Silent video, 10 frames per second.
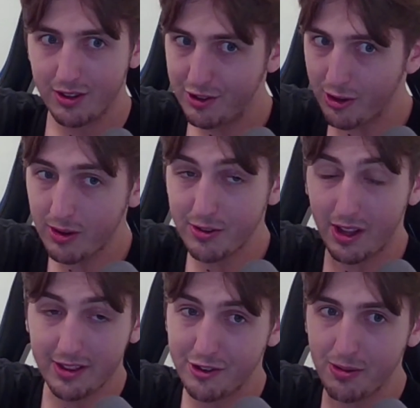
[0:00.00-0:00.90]
The Joker is
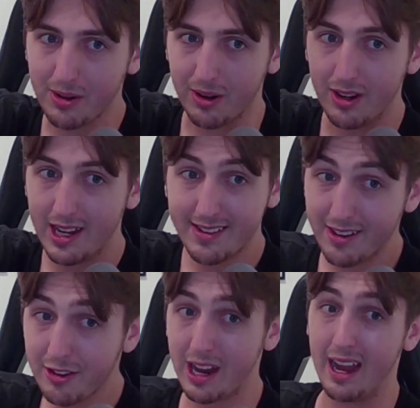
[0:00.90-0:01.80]
not the Joker. It's
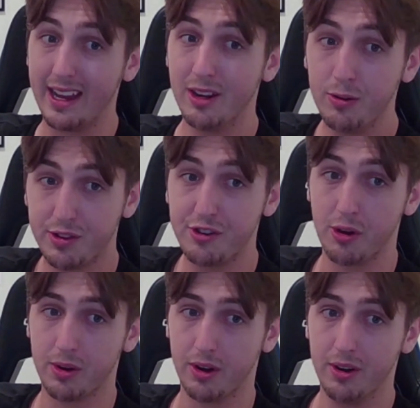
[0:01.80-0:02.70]
another guy who's the
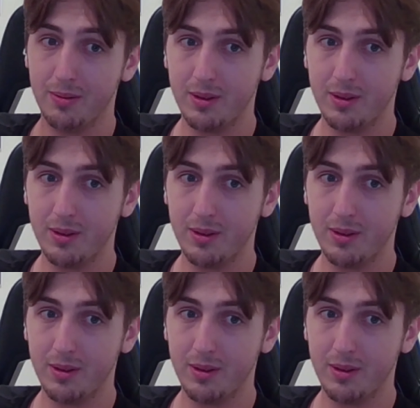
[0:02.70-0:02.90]
Joker.